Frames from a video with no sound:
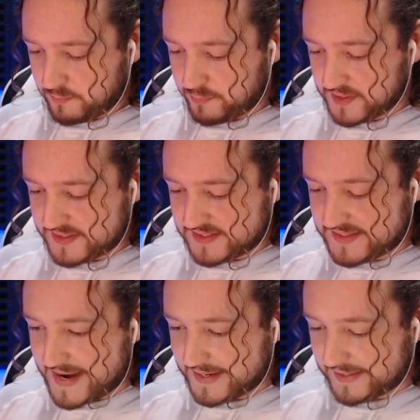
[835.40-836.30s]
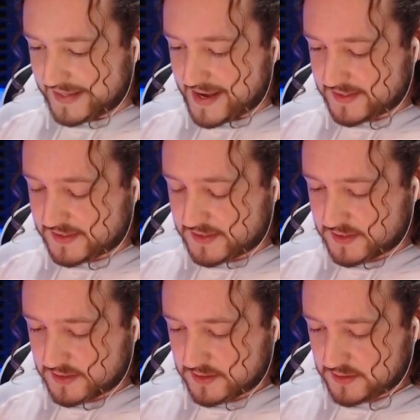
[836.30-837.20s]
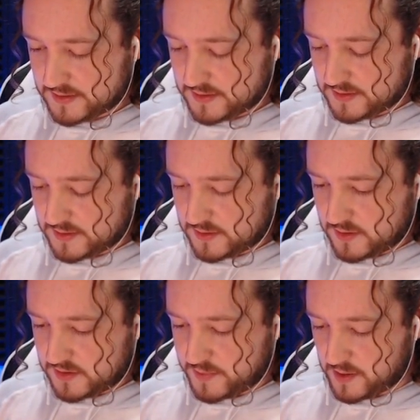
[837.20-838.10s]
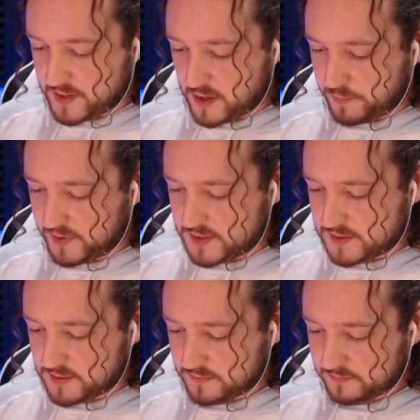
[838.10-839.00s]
But it's dead at last. We go up here, please.